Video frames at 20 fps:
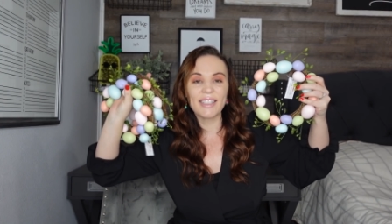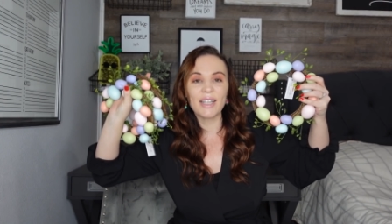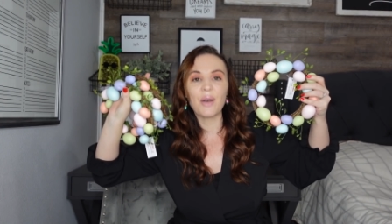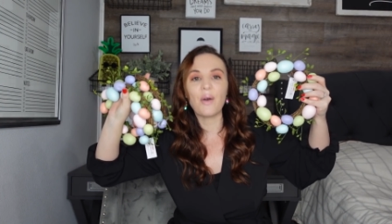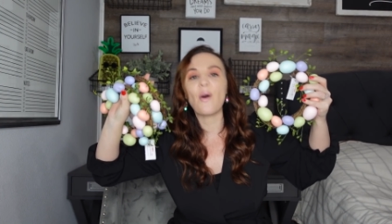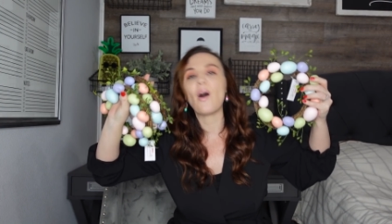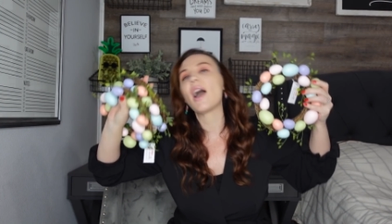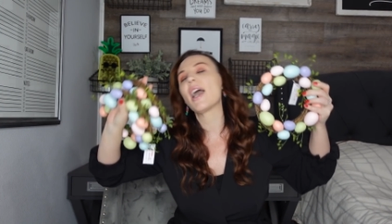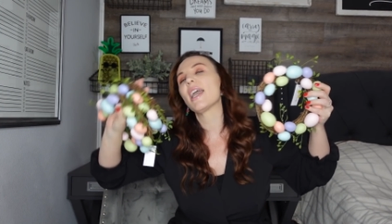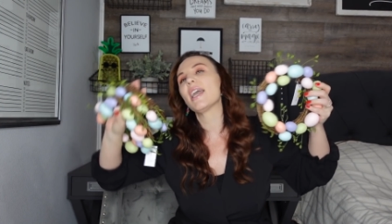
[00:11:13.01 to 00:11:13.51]

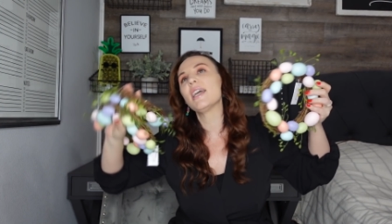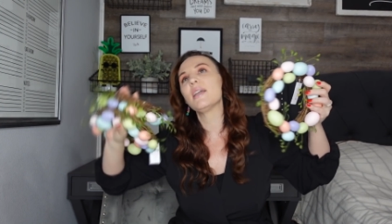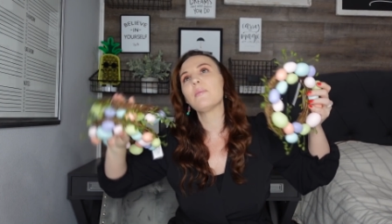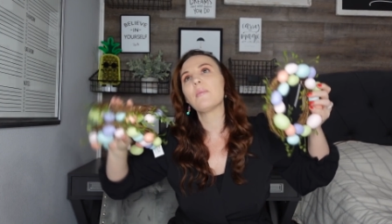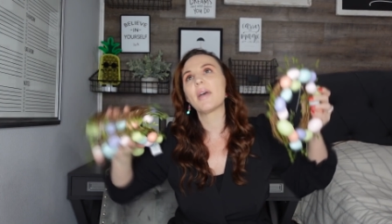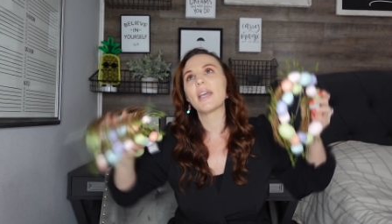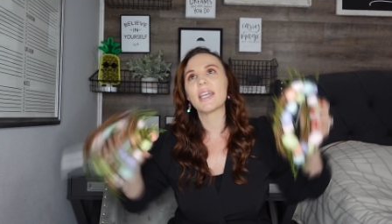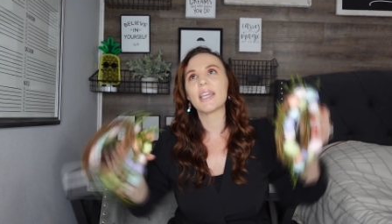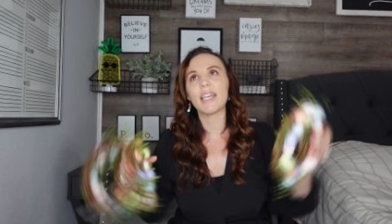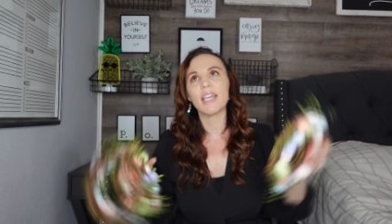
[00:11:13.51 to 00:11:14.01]
So in
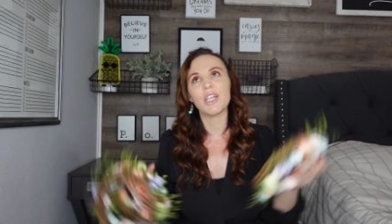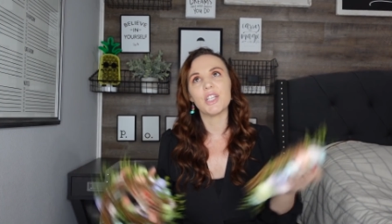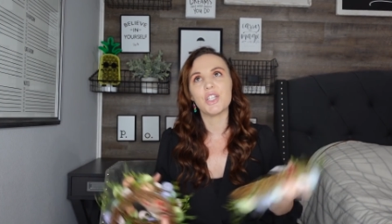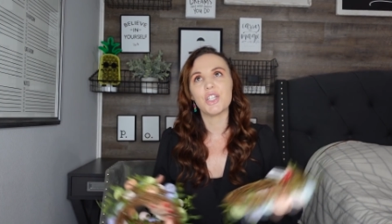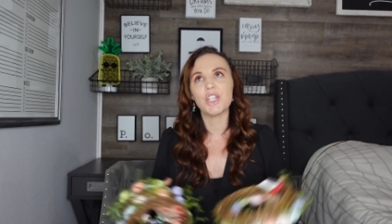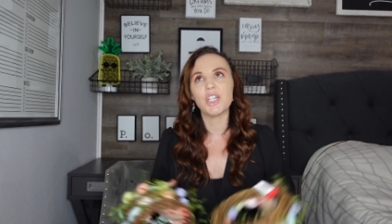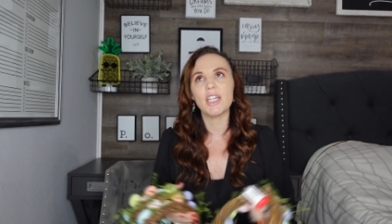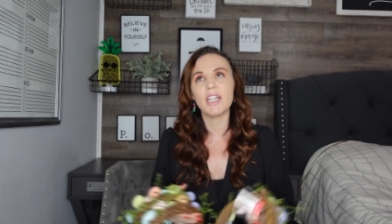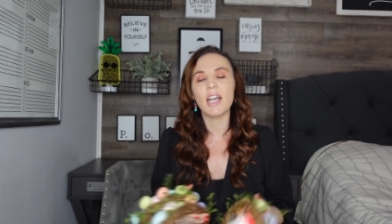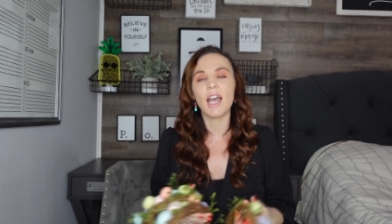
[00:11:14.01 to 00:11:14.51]
my
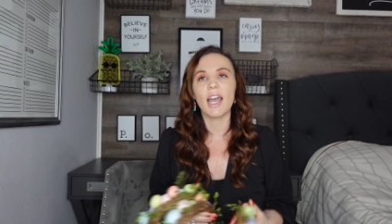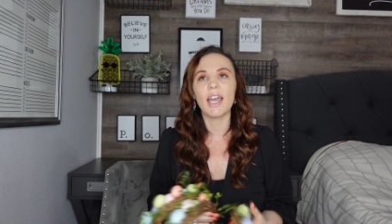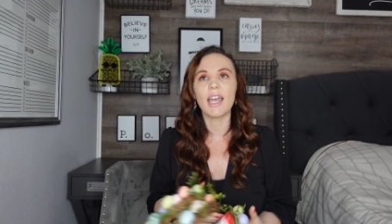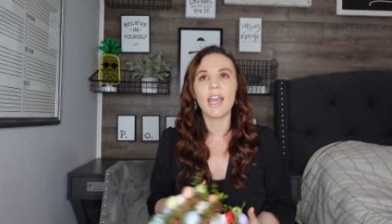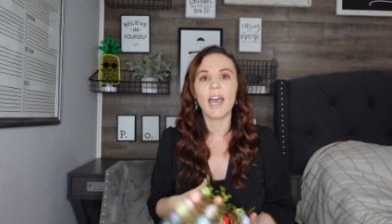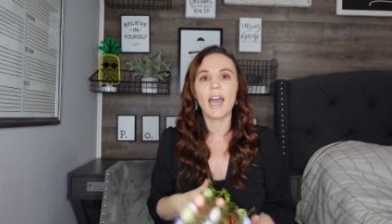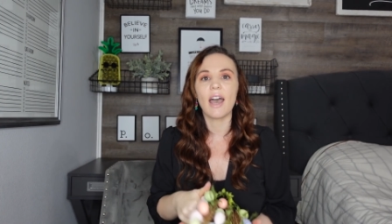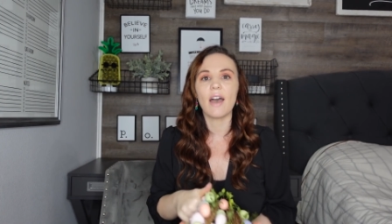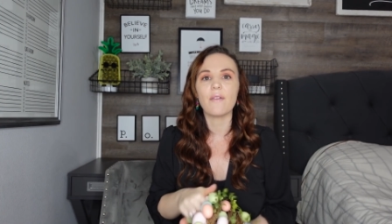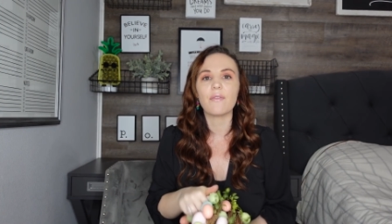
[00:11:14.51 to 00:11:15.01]
kitchen, I
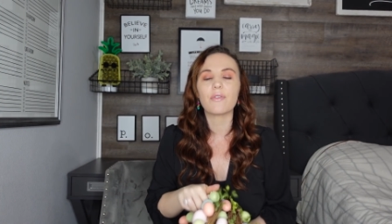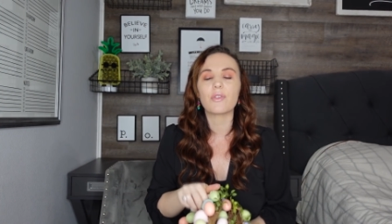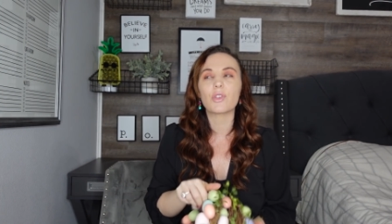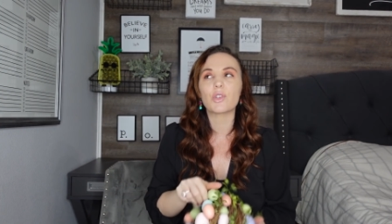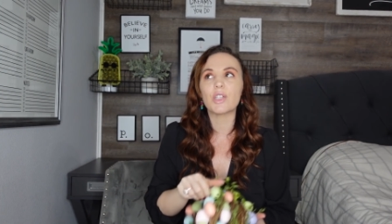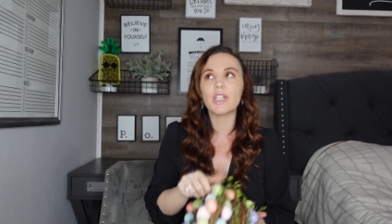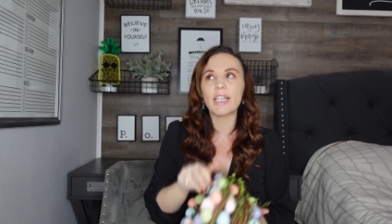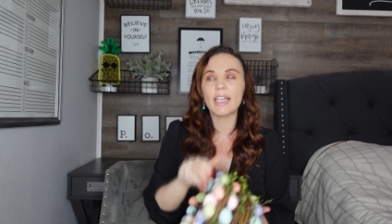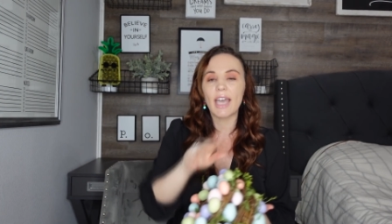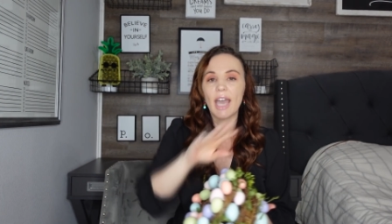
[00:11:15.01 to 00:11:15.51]
have
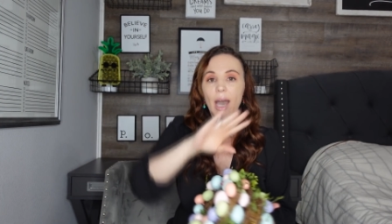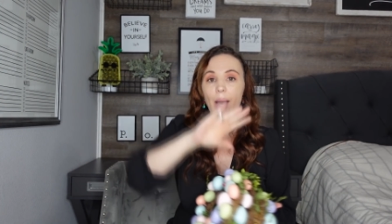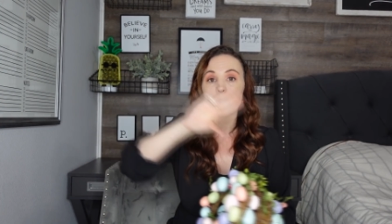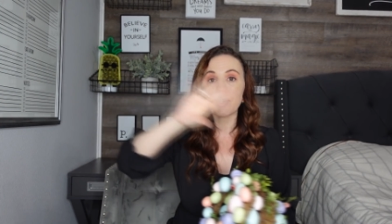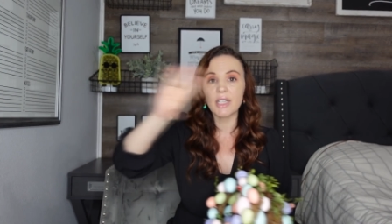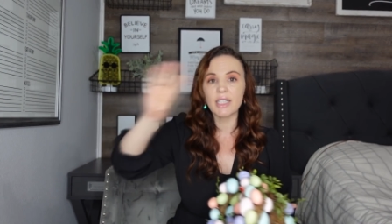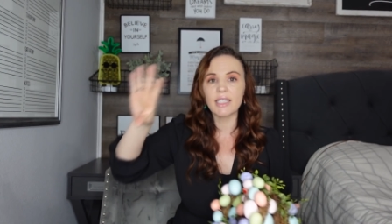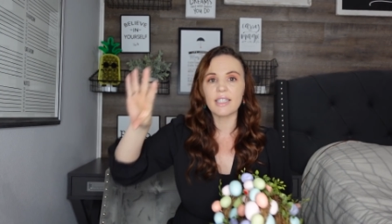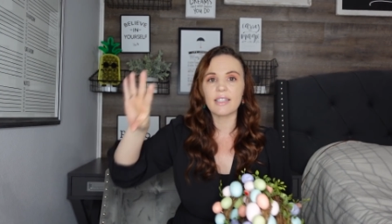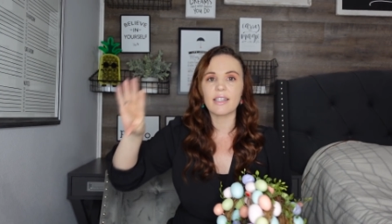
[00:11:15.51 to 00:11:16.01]
three
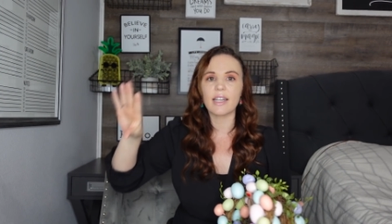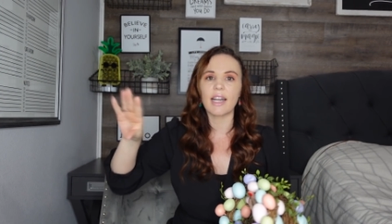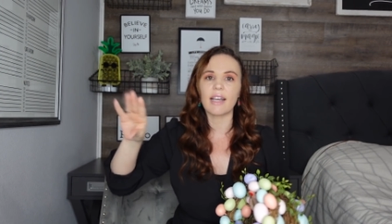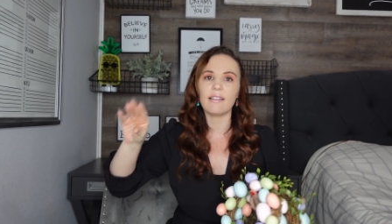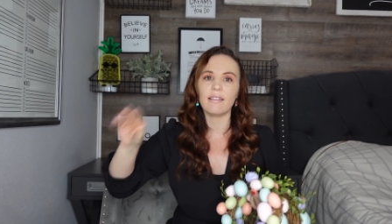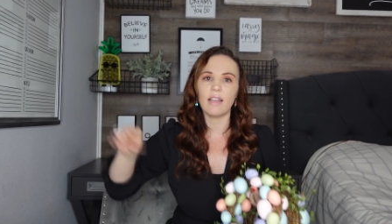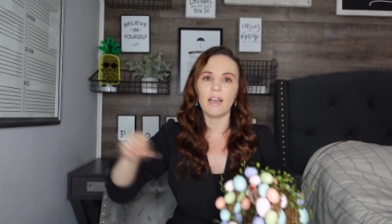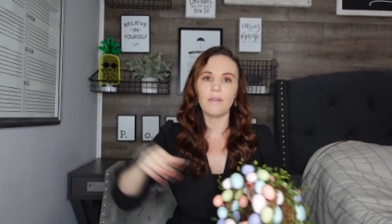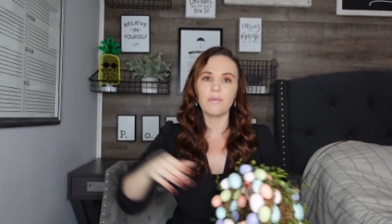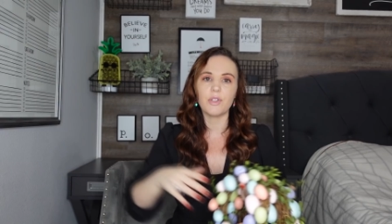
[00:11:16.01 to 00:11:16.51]
cabinets that I
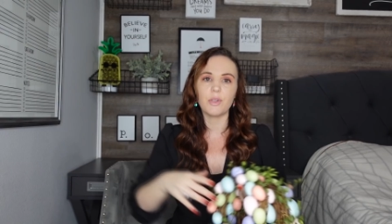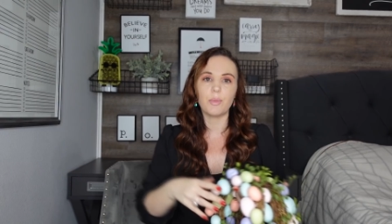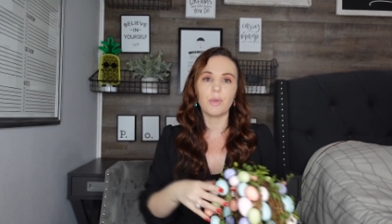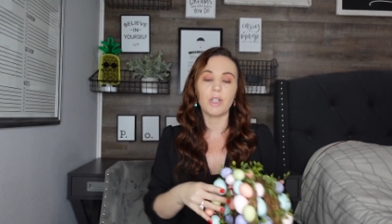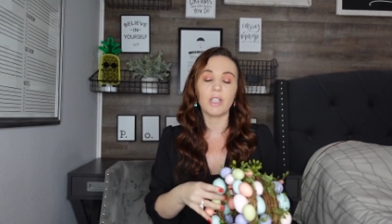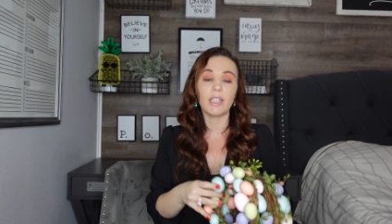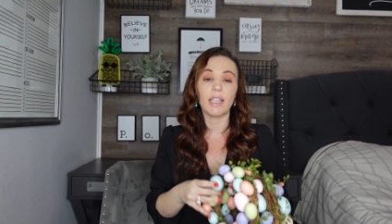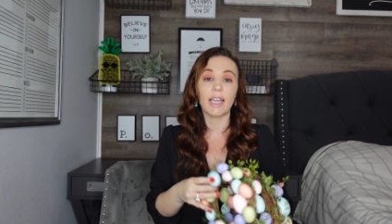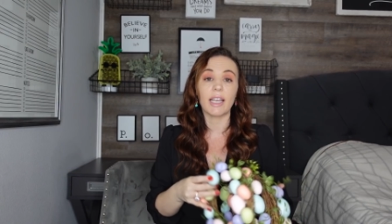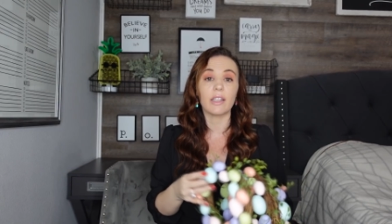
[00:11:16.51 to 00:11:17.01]
love to
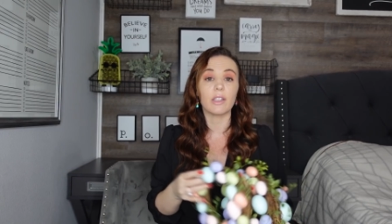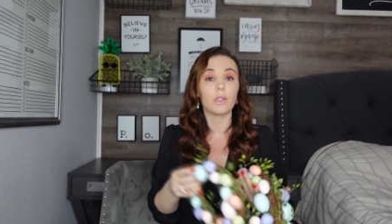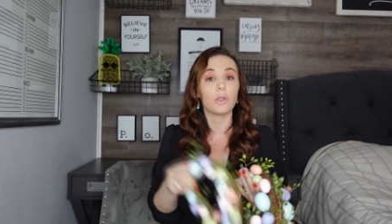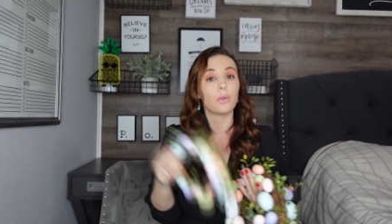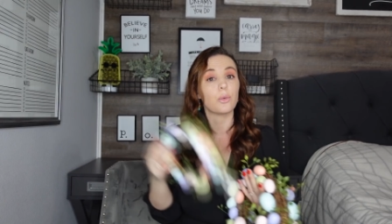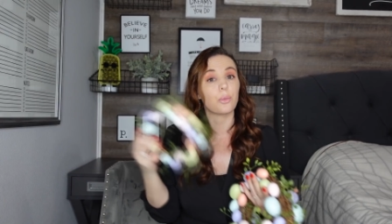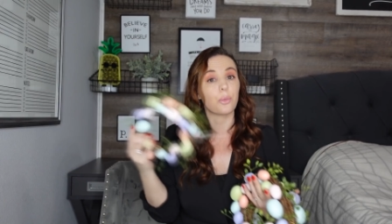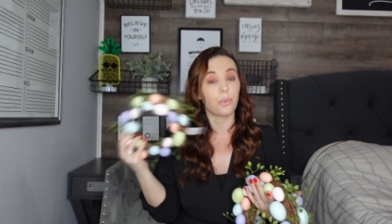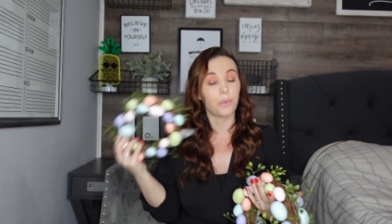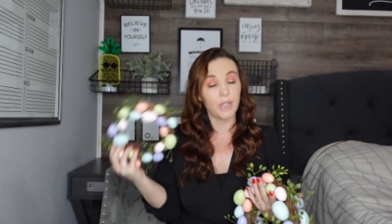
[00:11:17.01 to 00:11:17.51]
put like
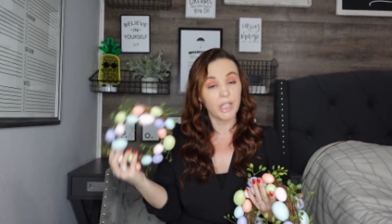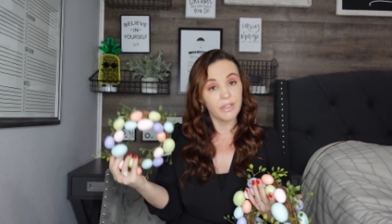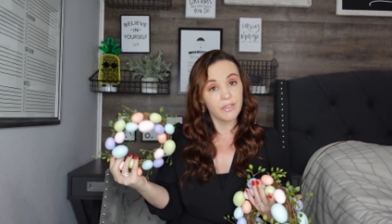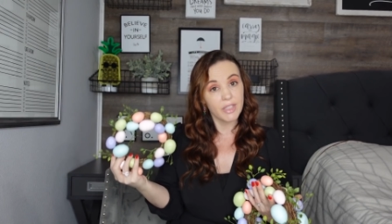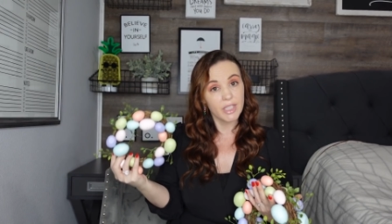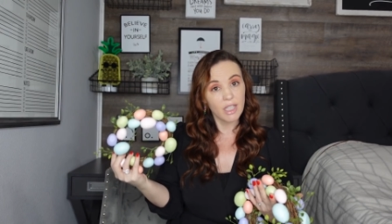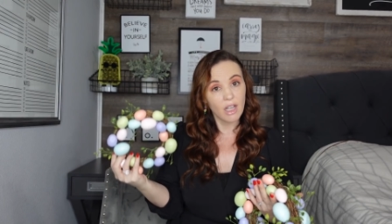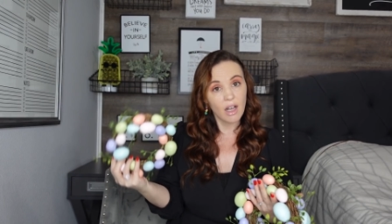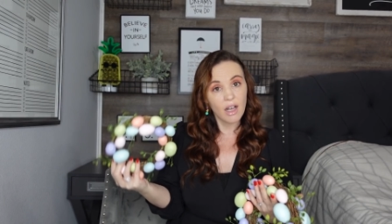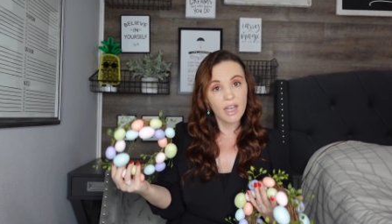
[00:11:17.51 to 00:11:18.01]
little
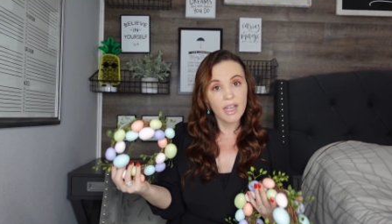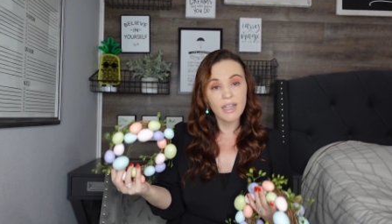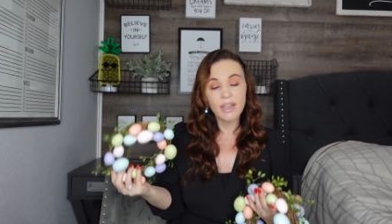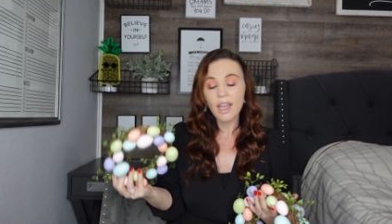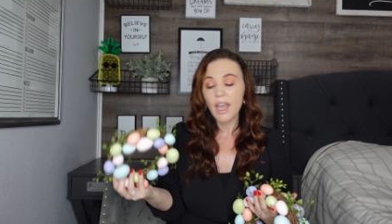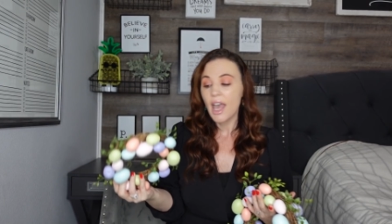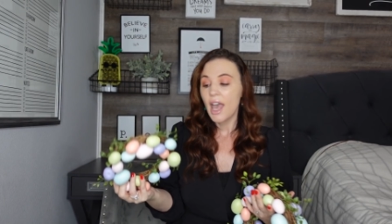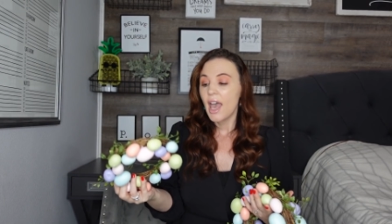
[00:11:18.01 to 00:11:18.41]
wreaths on.